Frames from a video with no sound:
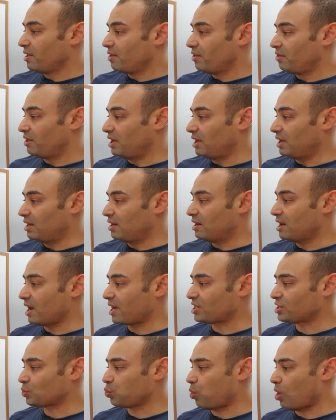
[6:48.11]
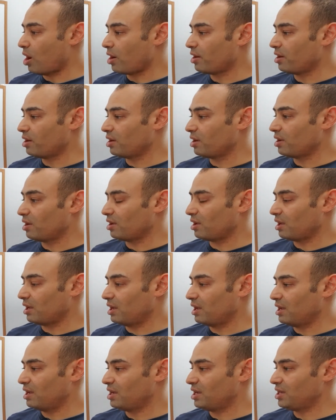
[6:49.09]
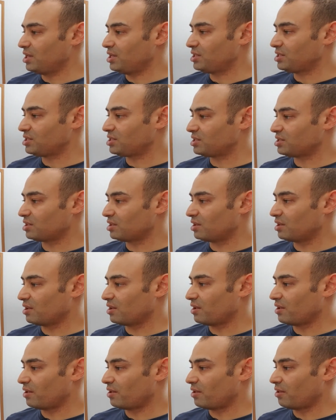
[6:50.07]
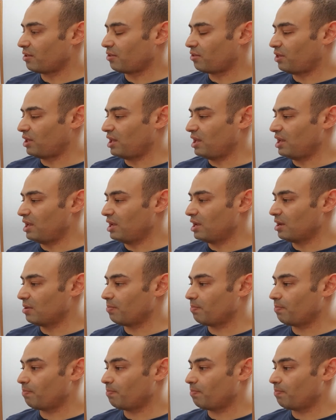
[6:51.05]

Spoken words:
The next one is the